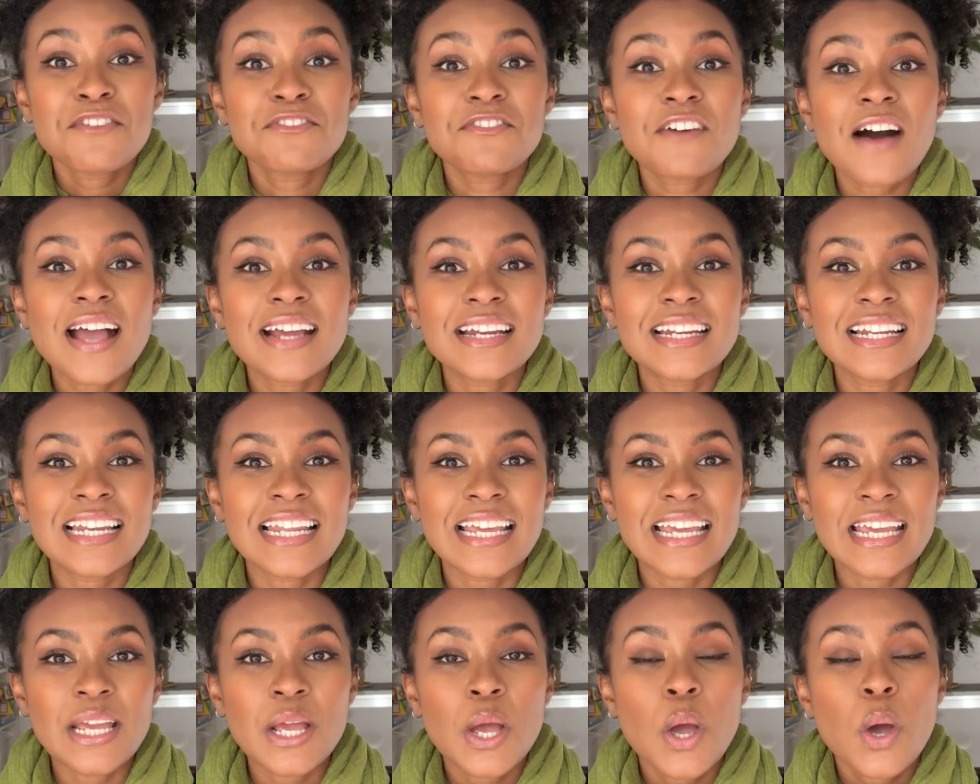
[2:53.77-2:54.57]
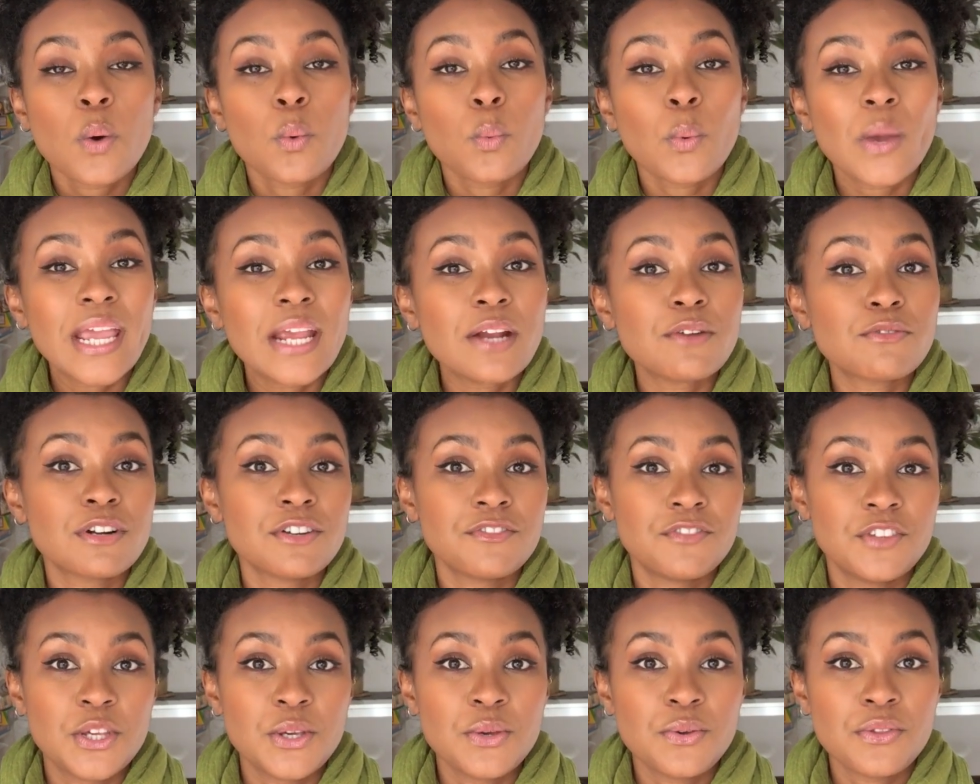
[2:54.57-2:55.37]
Finally, we
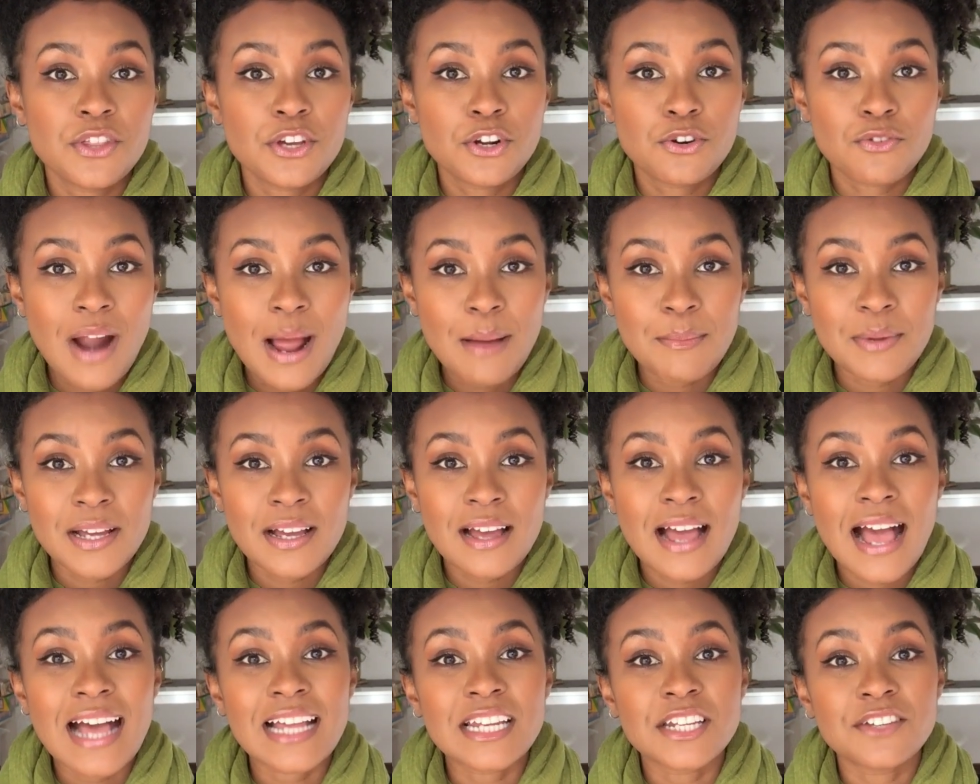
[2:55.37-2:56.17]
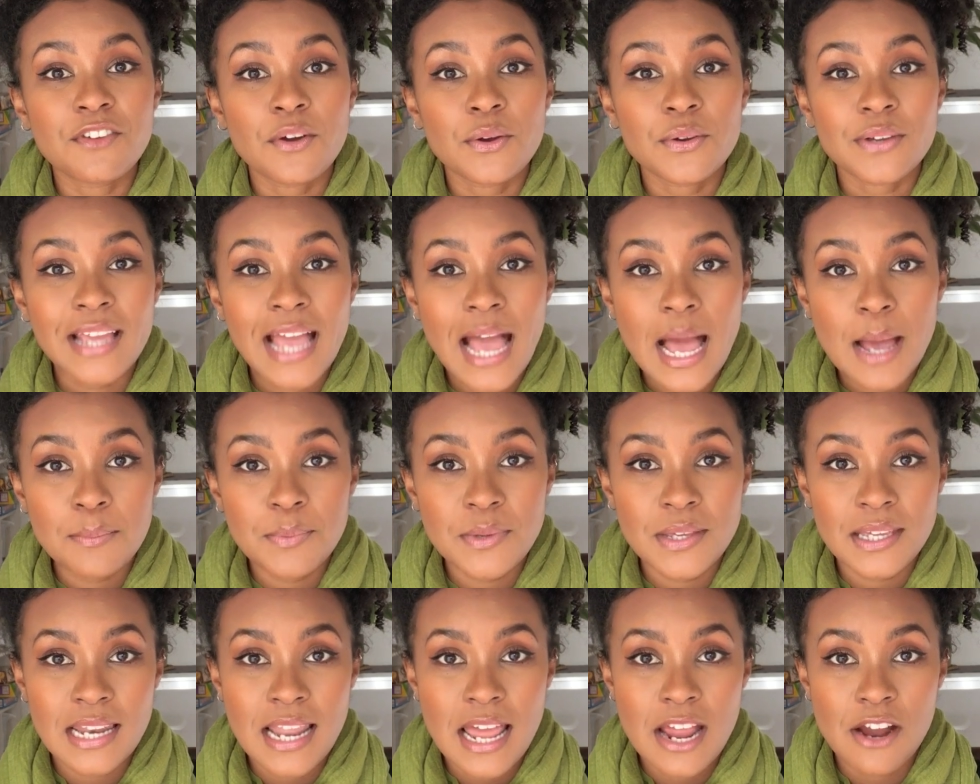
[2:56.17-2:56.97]
review the grammar and
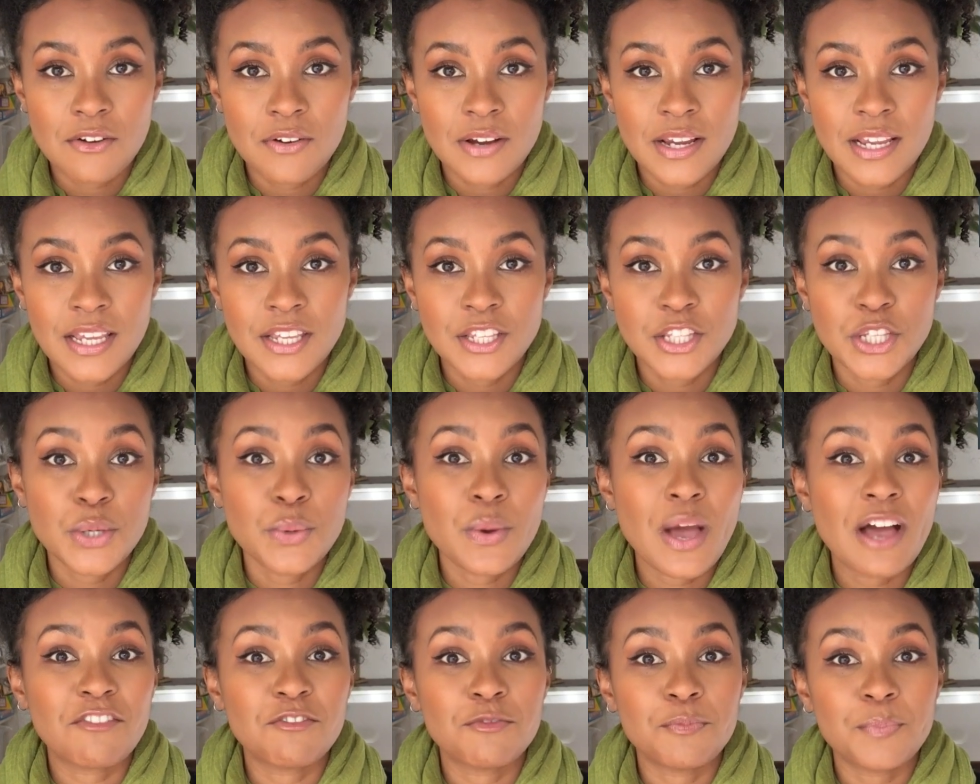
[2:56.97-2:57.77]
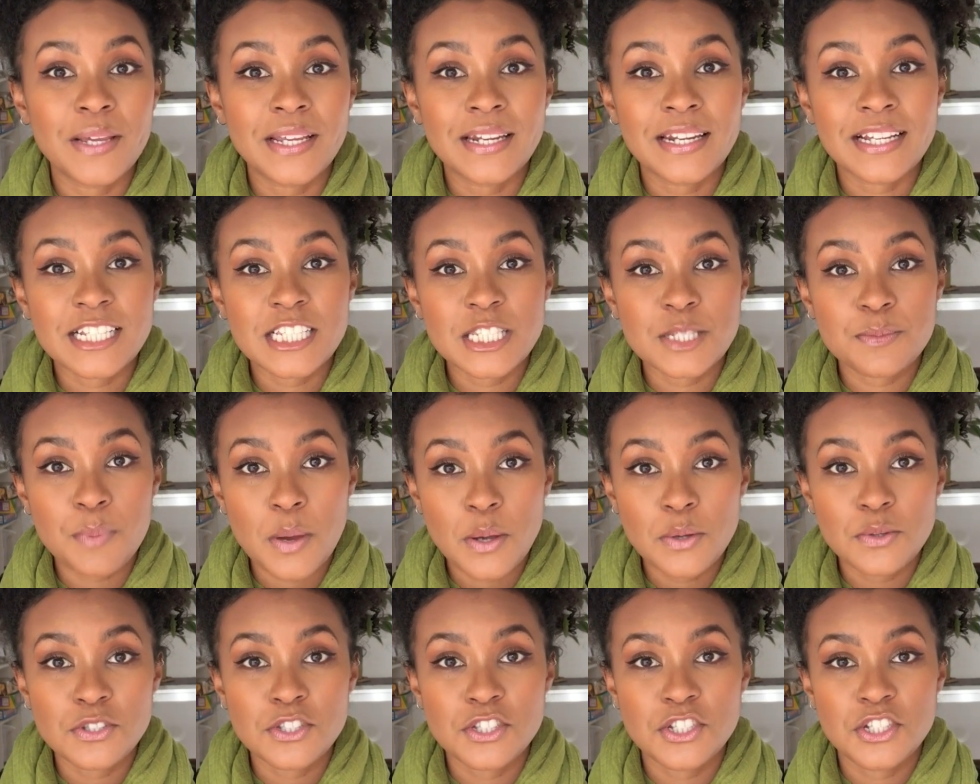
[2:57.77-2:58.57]
vocabulary you have been
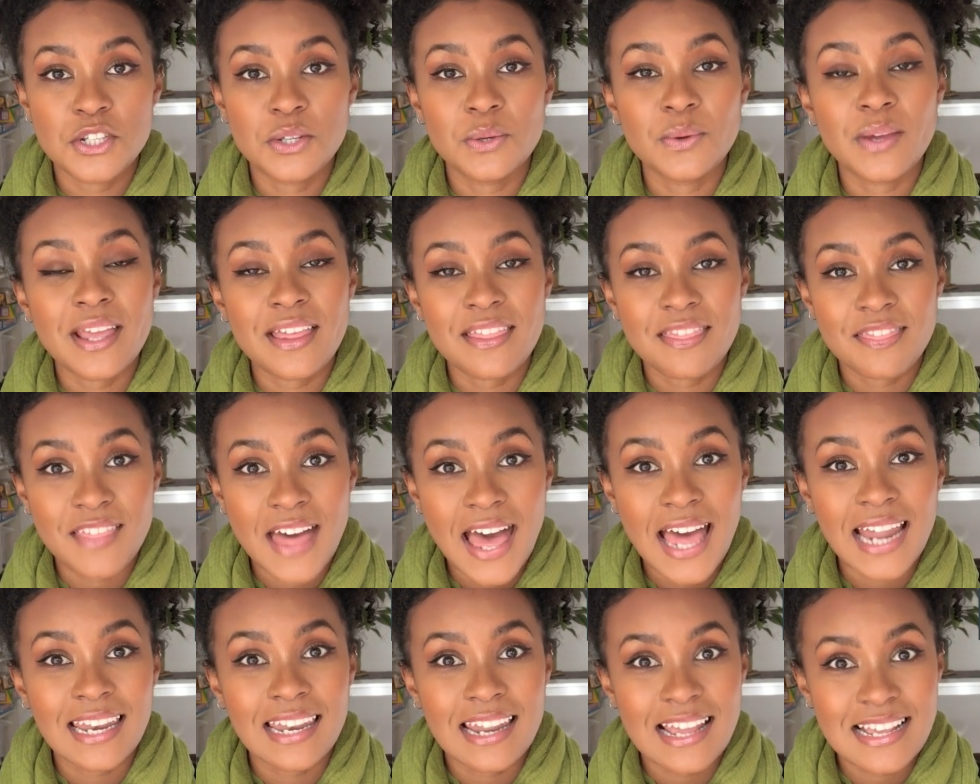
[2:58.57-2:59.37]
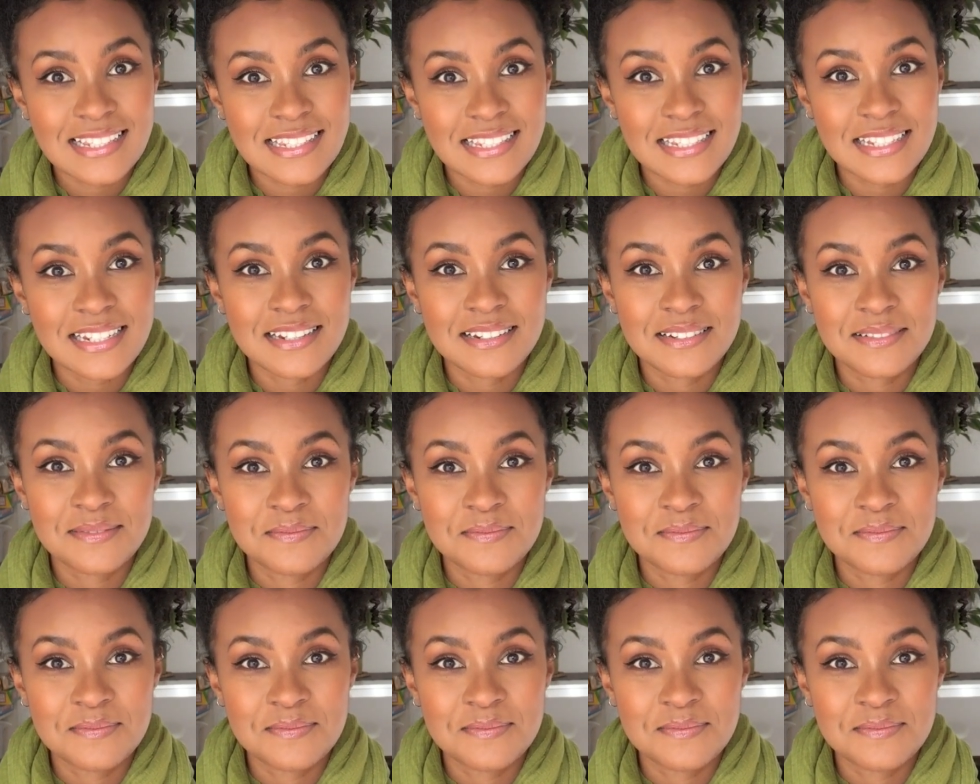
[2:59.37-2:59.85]
exposed to in that lesson.